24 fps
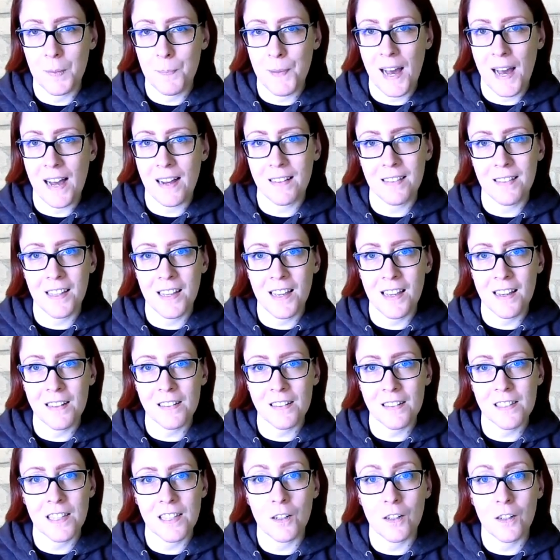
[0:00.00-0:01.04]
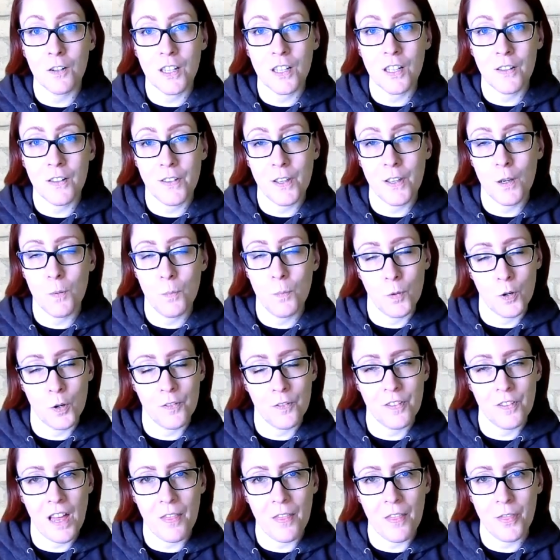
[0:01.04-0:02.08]
backlinks that'll give you more
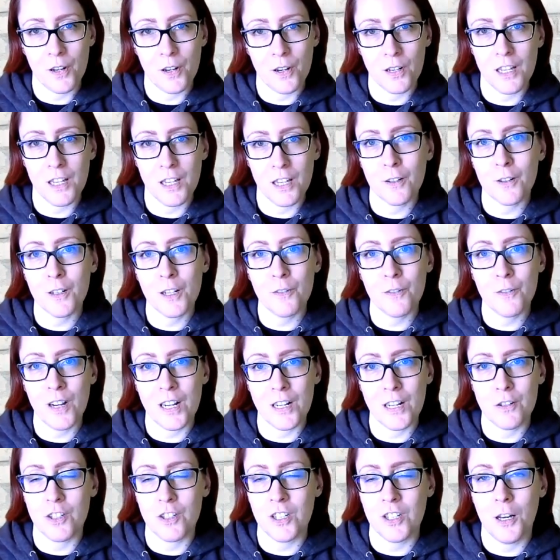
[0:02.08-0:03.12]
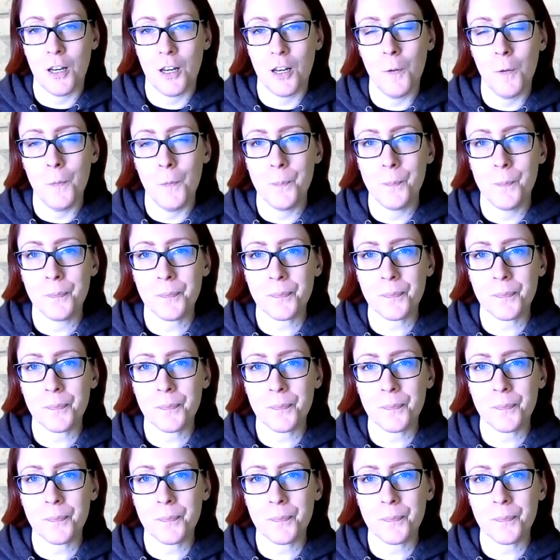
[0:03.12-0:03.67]
of that 30-30 ratio.